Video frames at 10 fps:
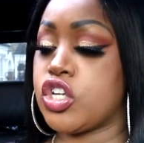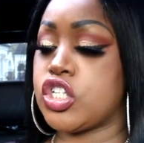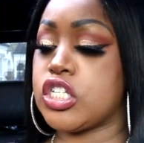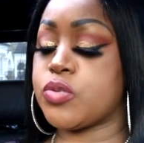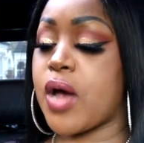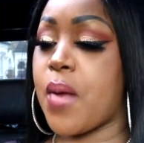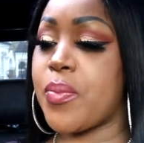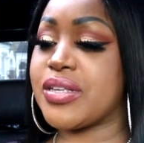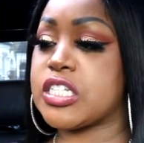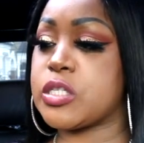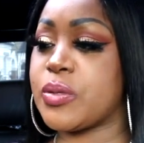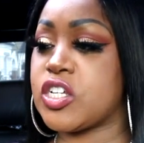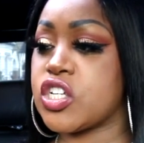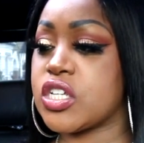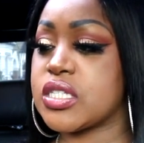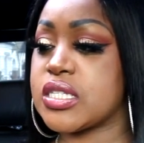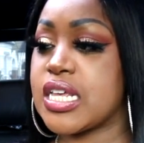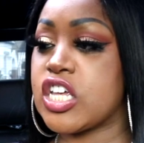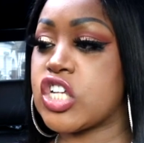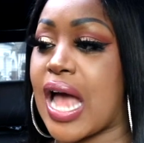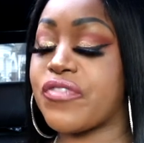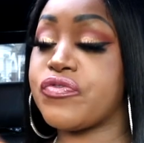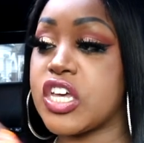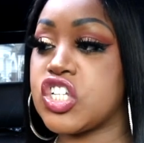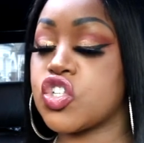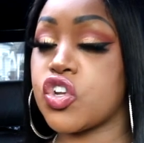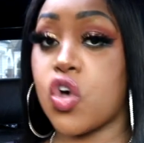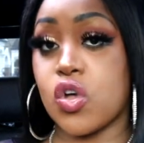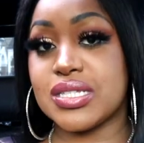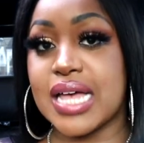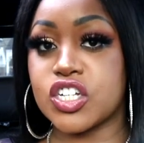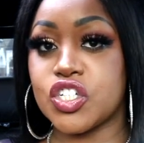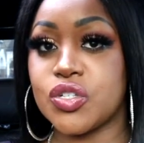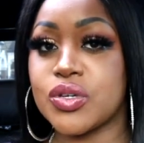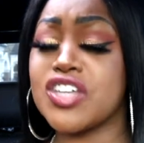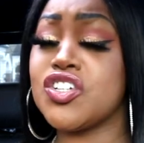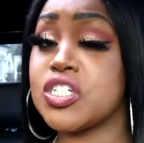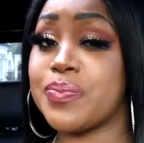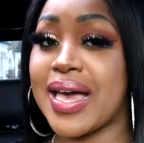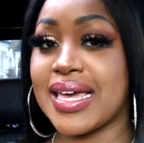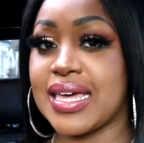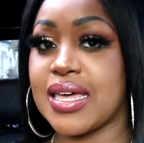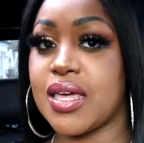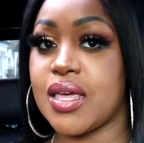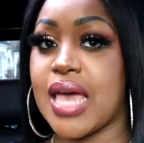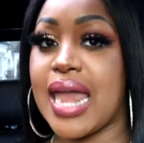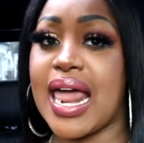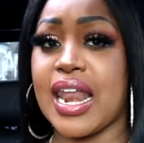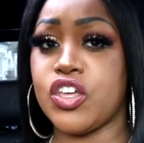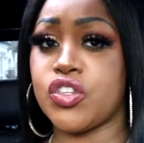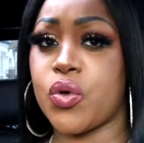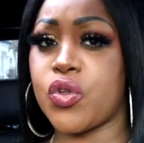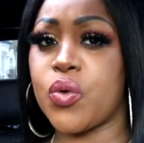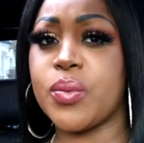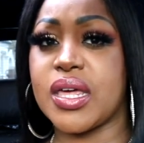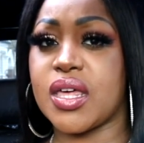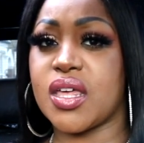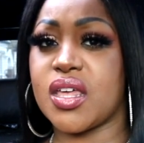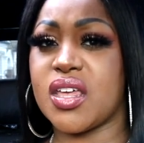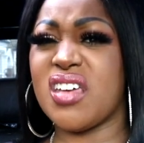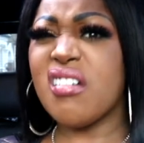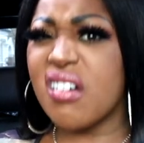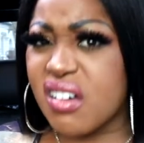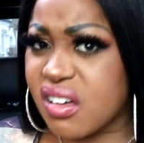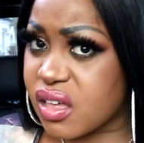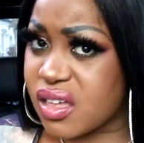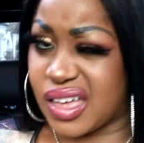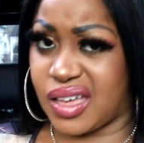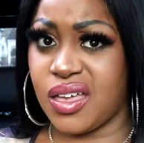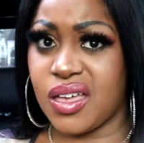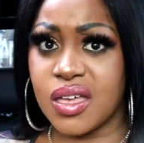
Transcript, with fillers: she's become a bit suspicious. I think she's gonna contact you. Can you just back it and act like you don't know me? Eh?